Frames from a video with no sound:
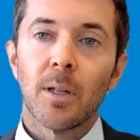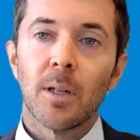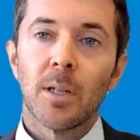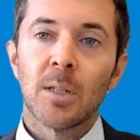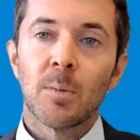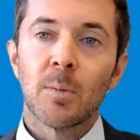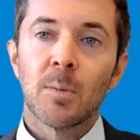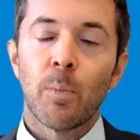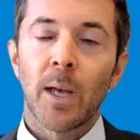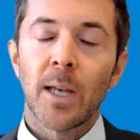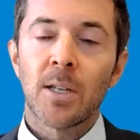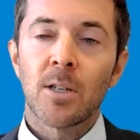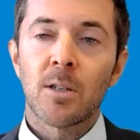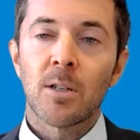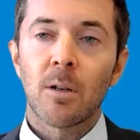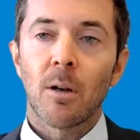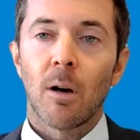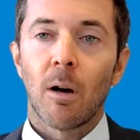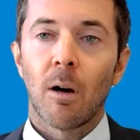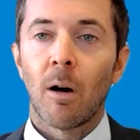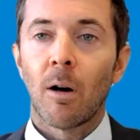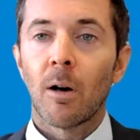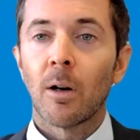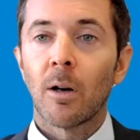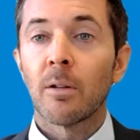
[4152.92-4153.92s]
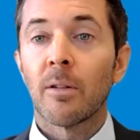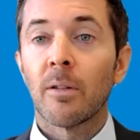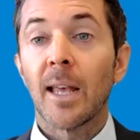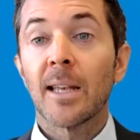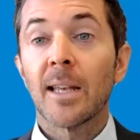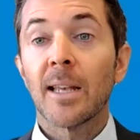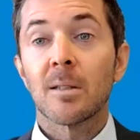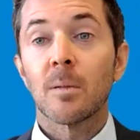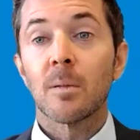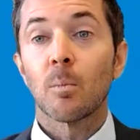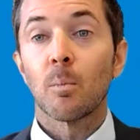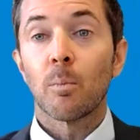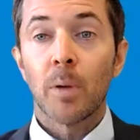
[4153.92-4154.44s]
is based on the
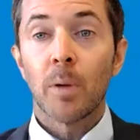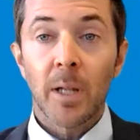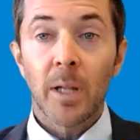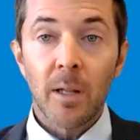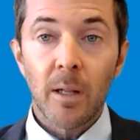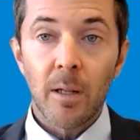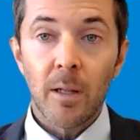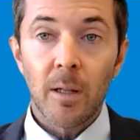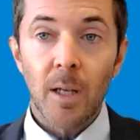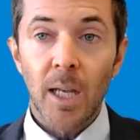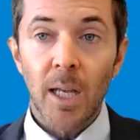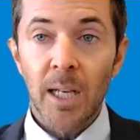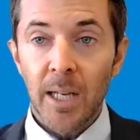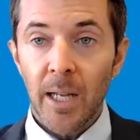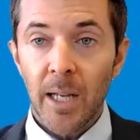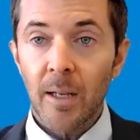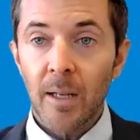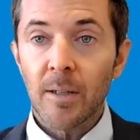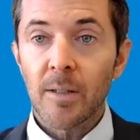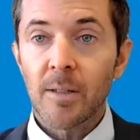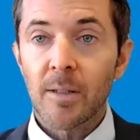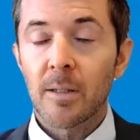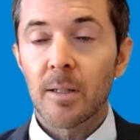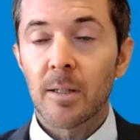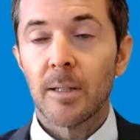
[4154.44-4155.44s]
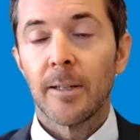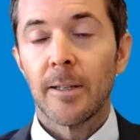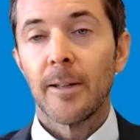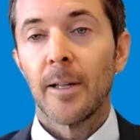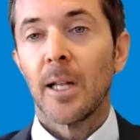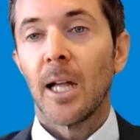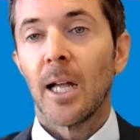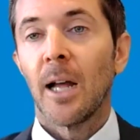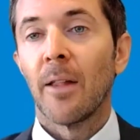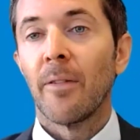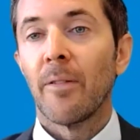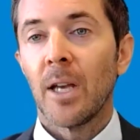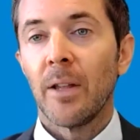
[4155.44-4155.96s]
S&P index,
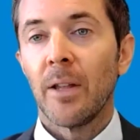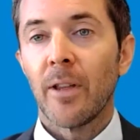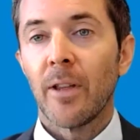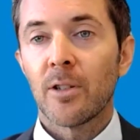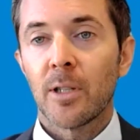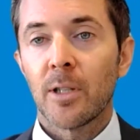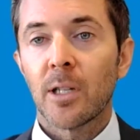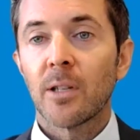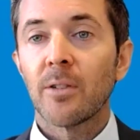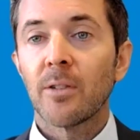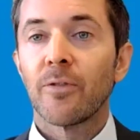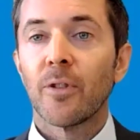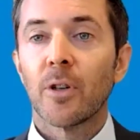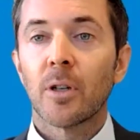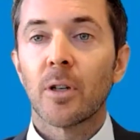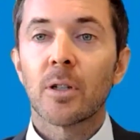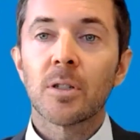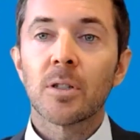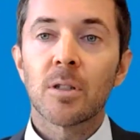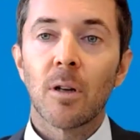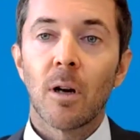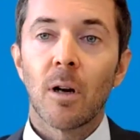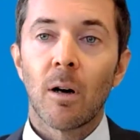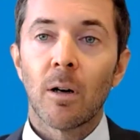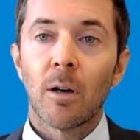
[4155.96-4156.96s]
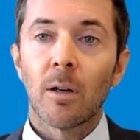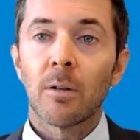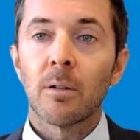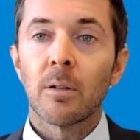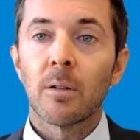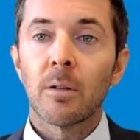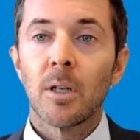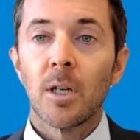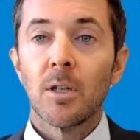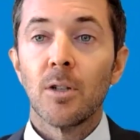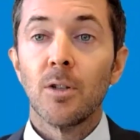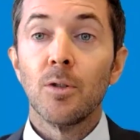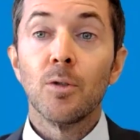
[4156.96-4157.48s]
and there they try to focus
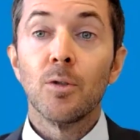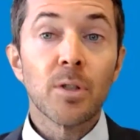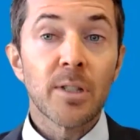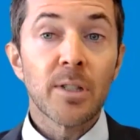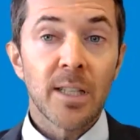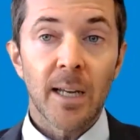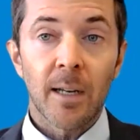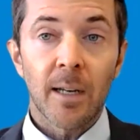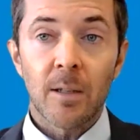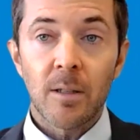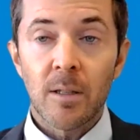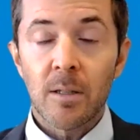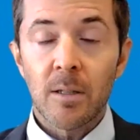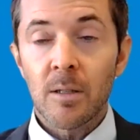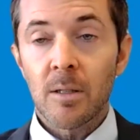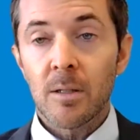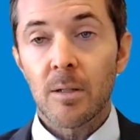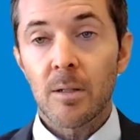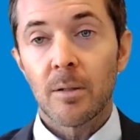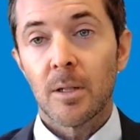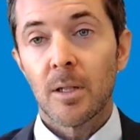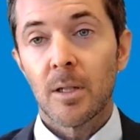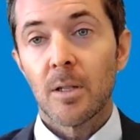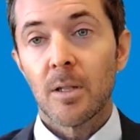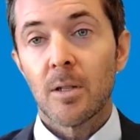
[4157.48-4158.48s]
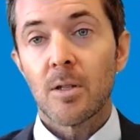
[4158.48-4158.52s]
on new sectors.